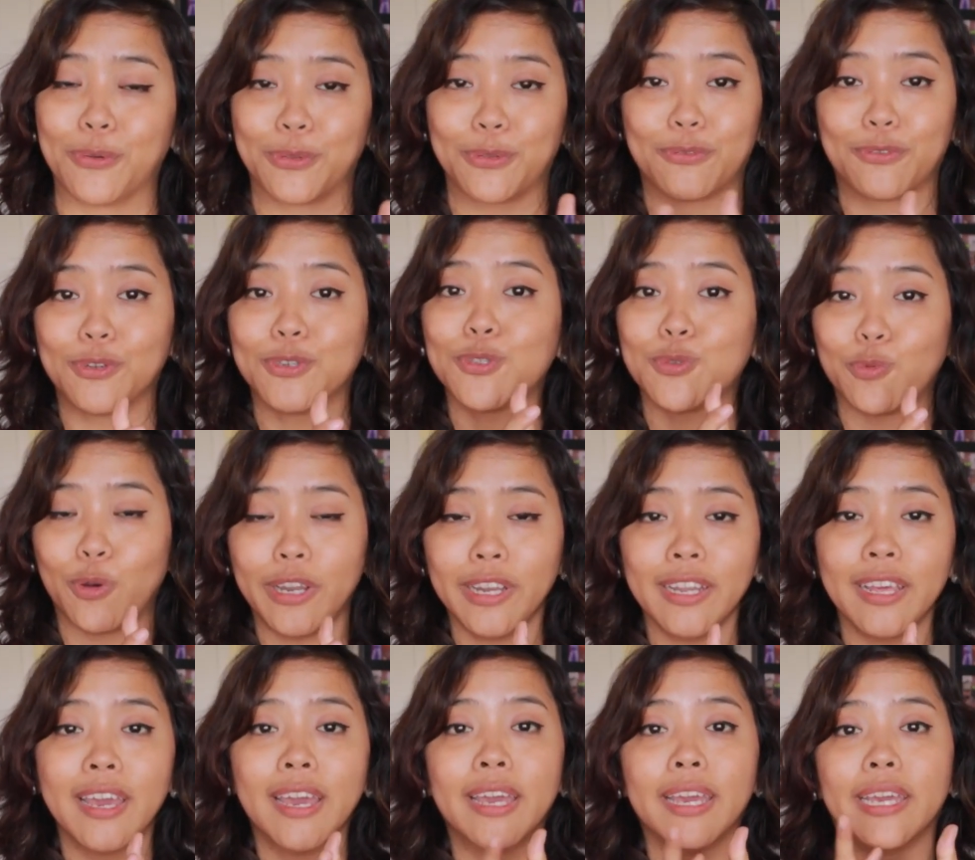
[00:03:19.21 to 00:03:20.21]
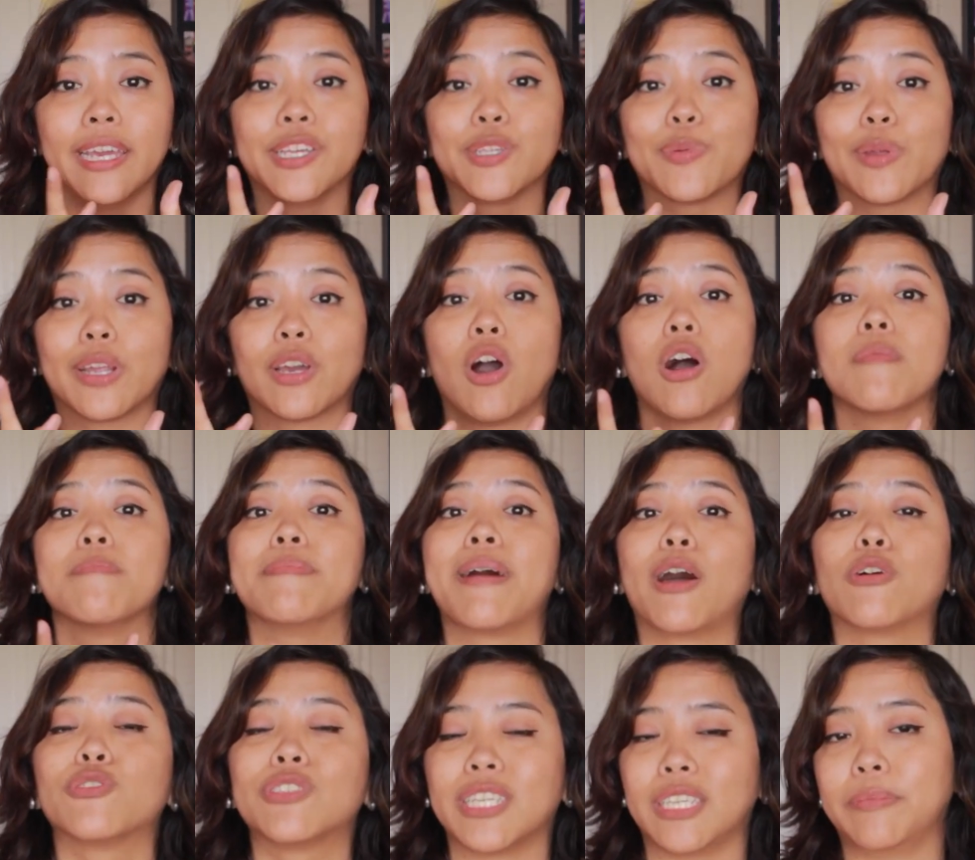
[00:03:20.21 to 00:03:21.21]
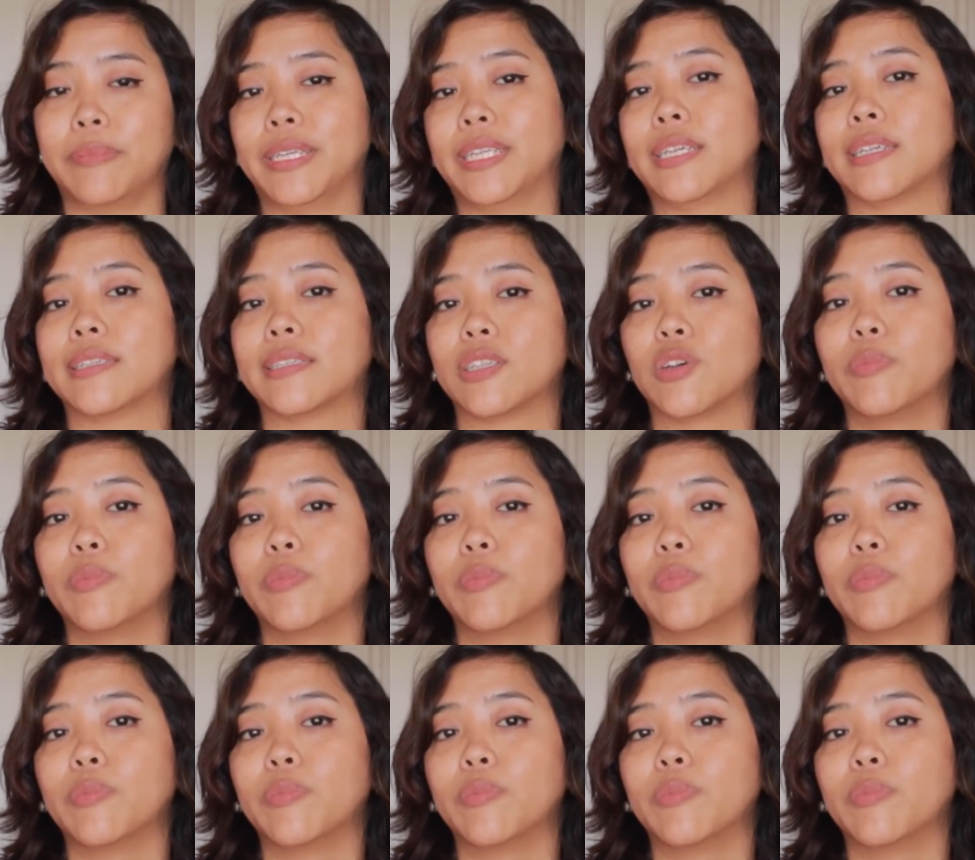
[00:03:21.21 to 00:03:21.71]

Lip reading: The first one is what I call mountain meetings.